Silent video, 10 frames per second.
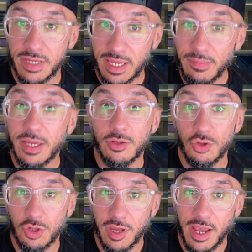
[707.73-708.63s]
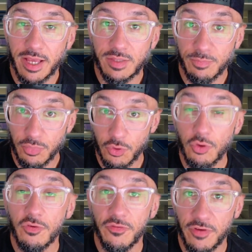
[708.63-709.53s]
image as
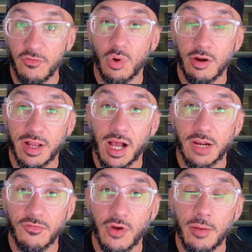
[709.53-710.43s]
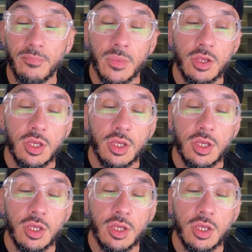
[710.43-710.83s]
proof of where it got it from.